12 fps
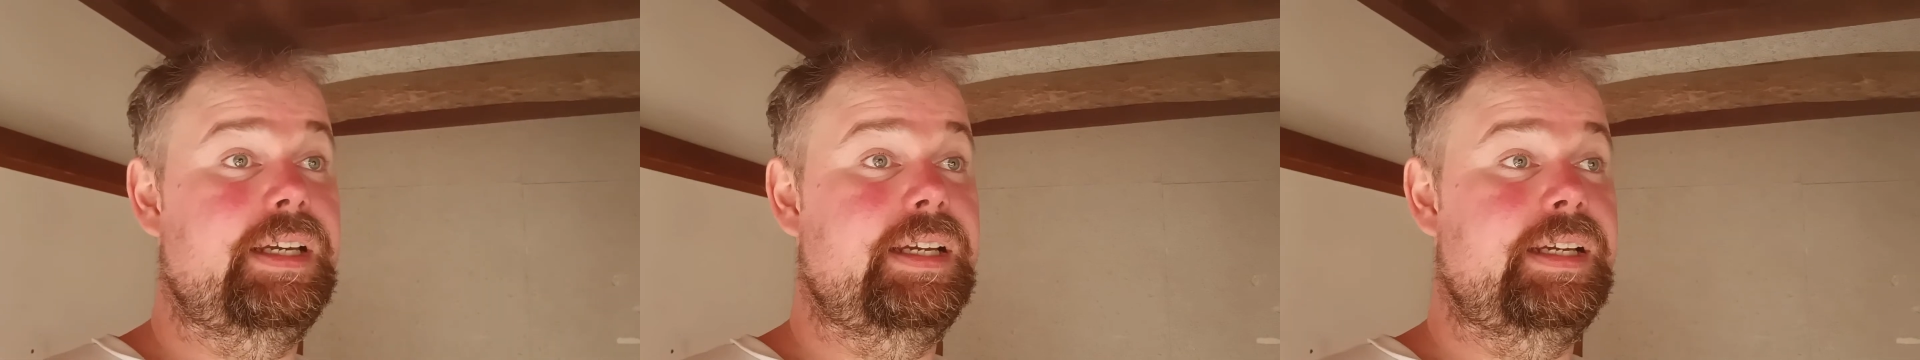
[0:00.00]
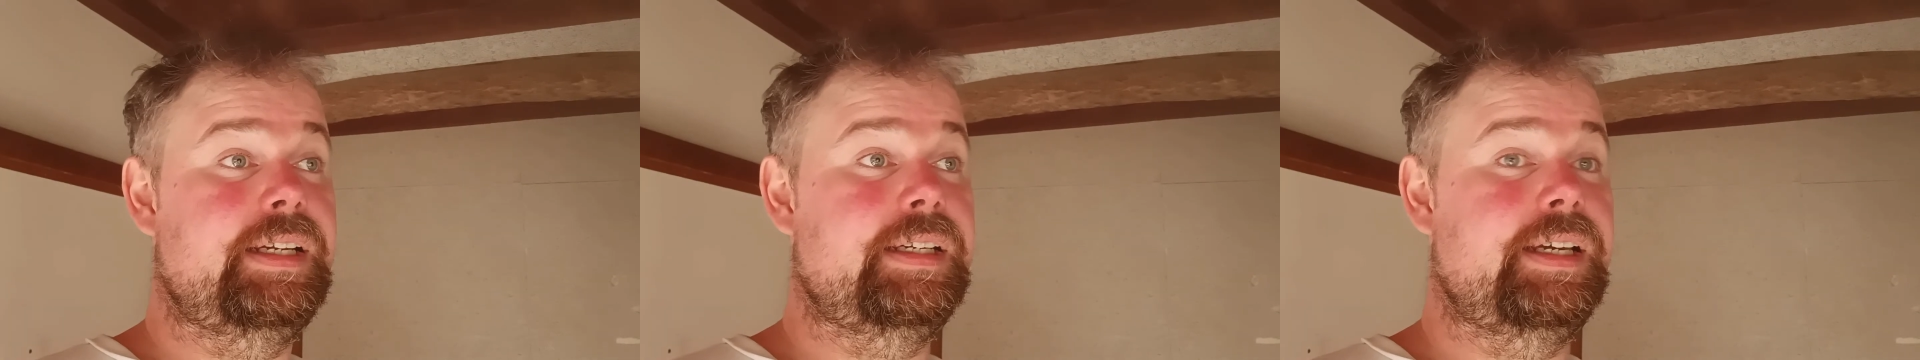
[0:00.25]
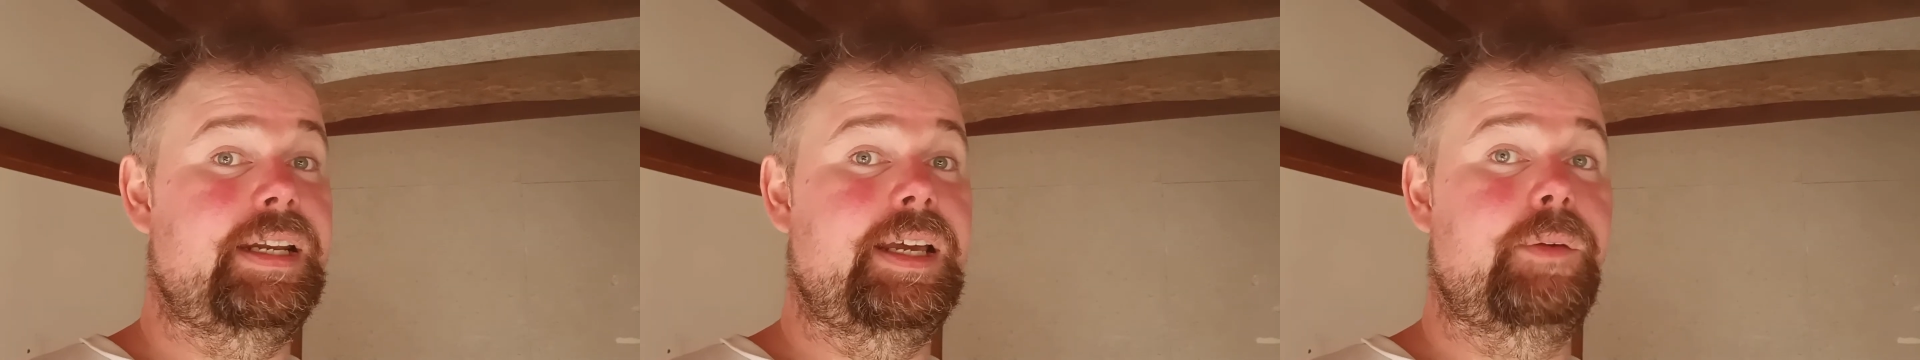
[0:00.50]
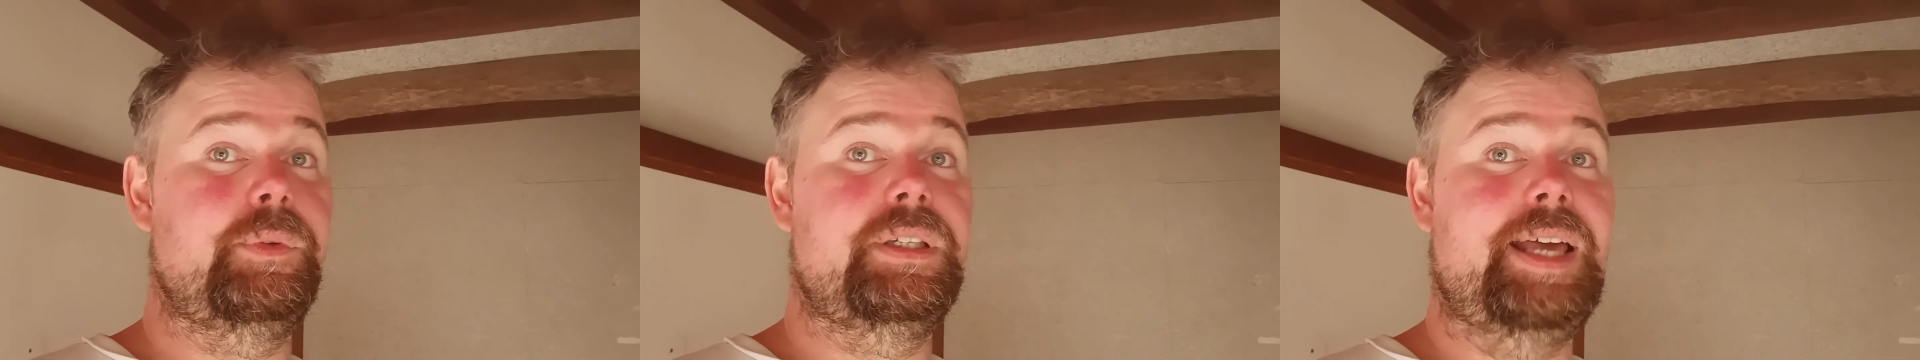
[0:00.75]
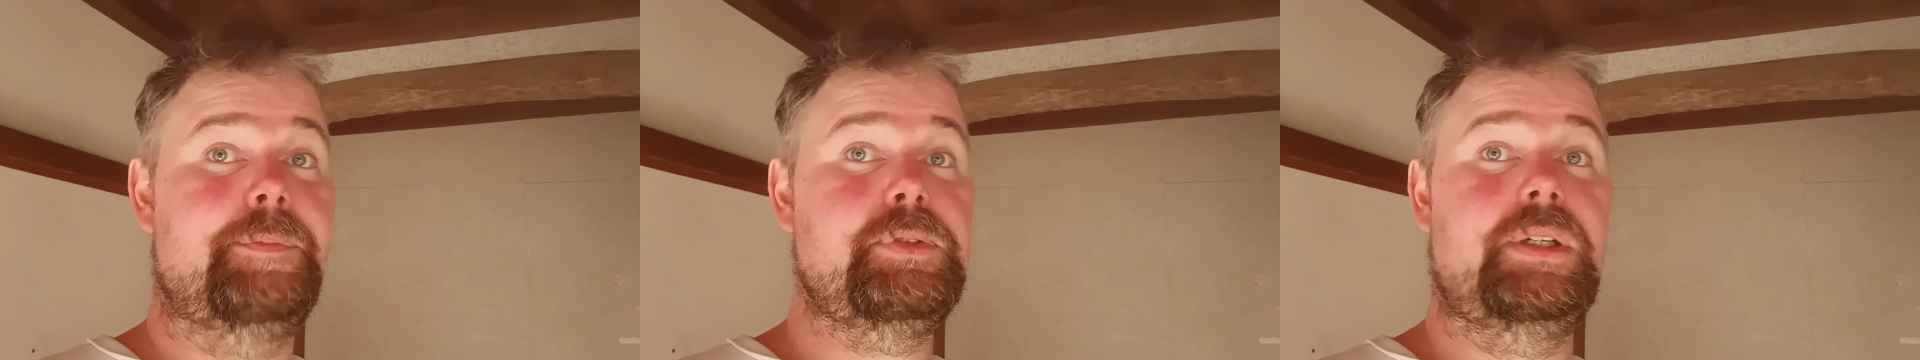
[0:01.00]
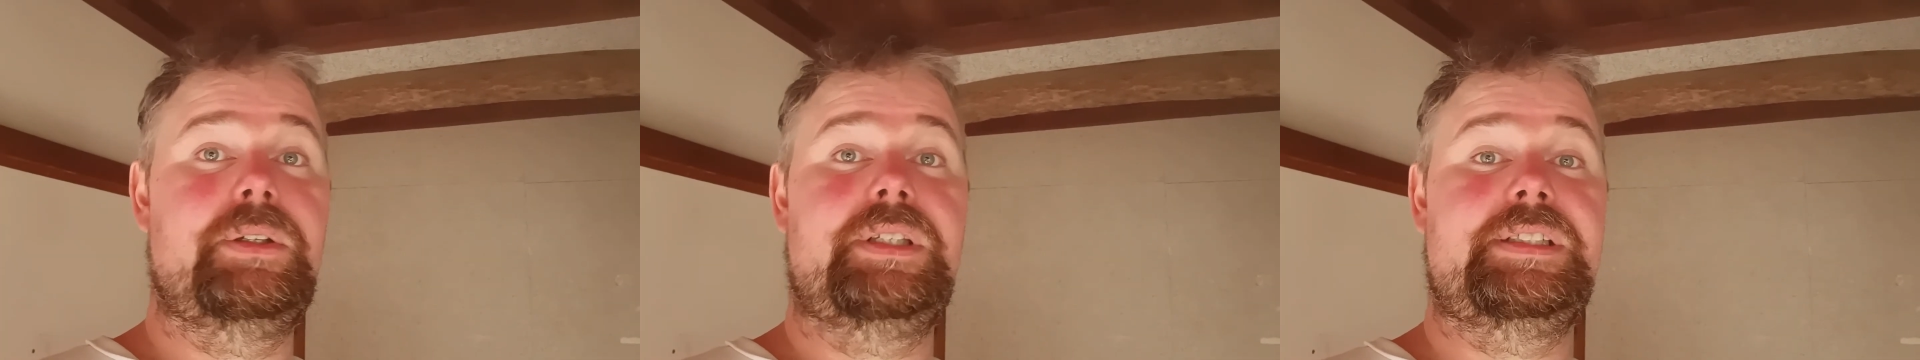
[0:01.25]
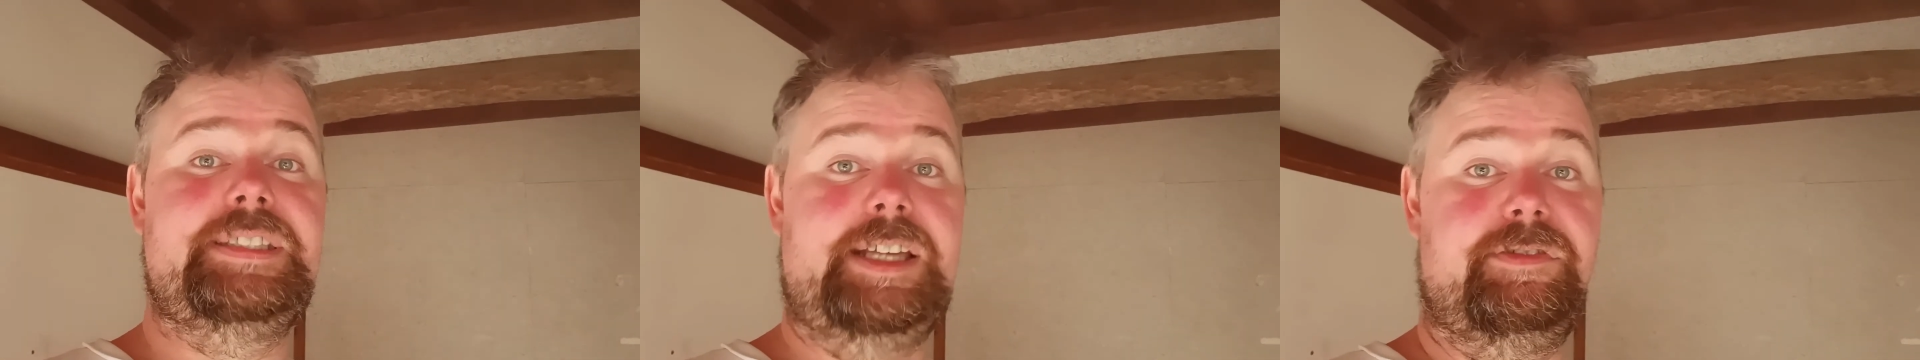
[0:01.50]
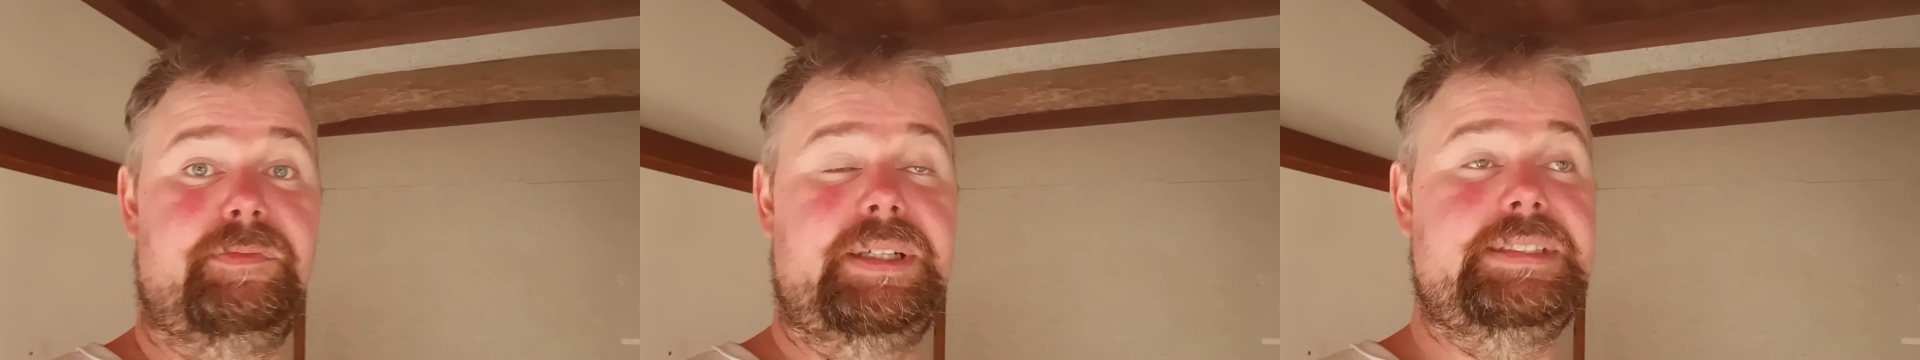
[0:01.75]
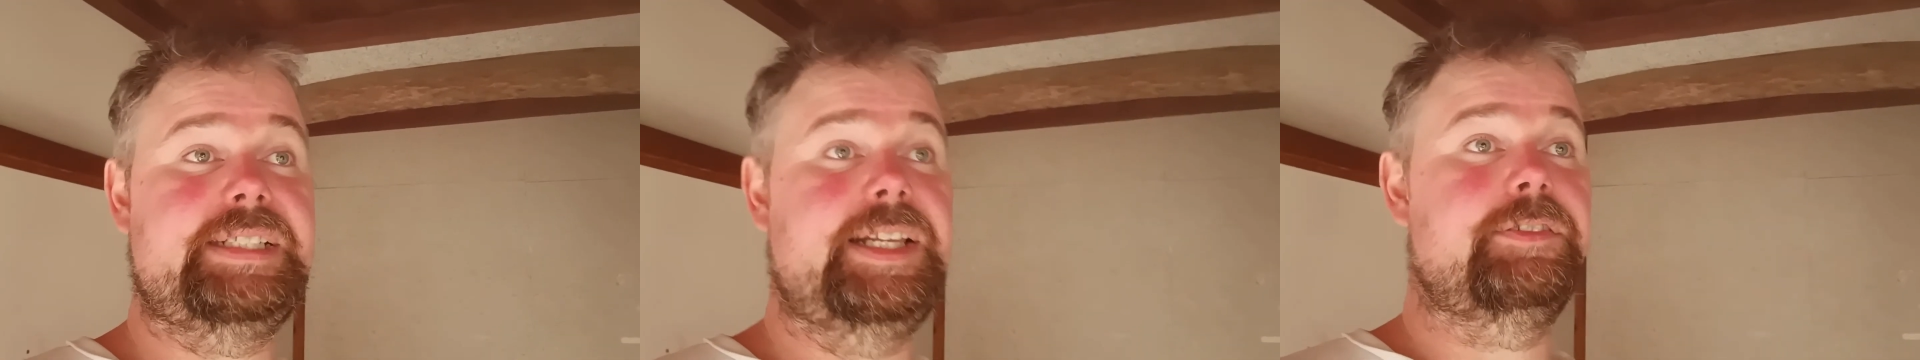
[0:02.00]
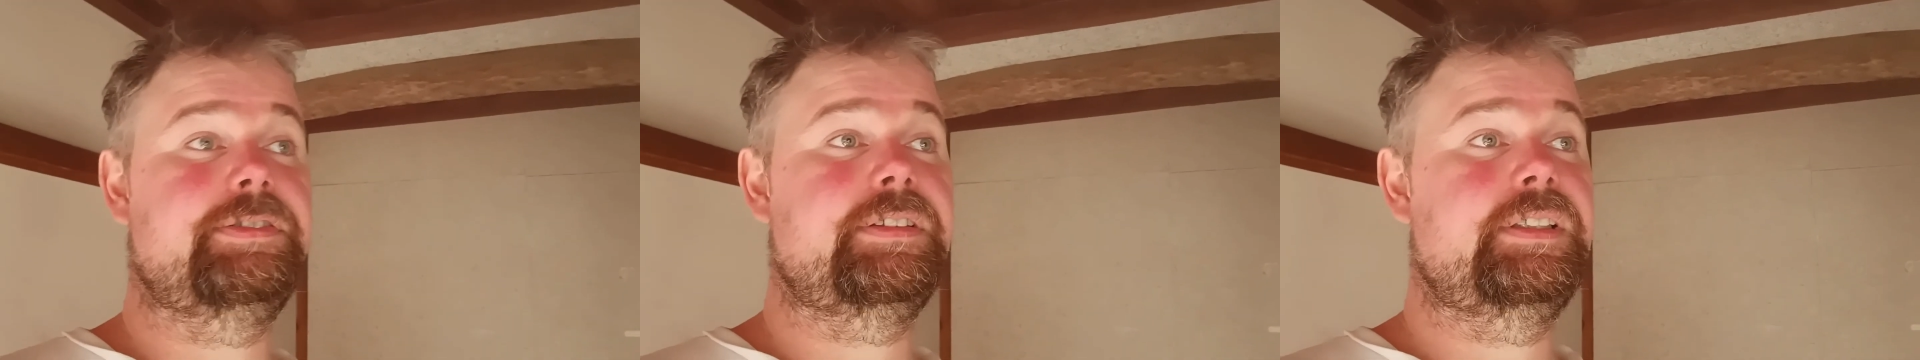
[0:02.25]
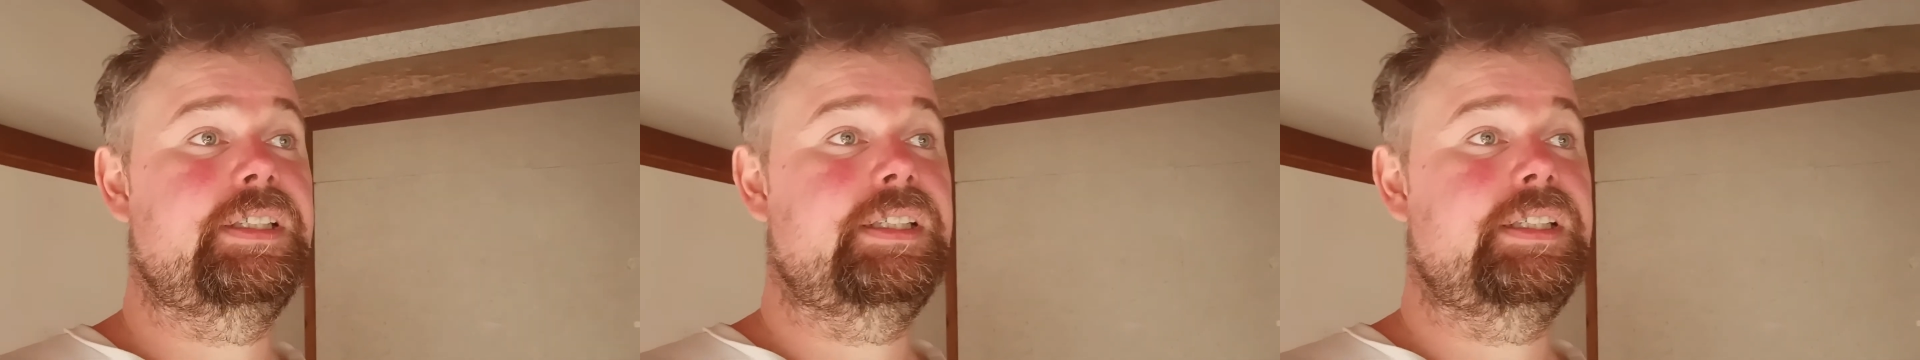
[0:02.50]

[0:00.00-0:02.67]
and I will absolutely stuff myself.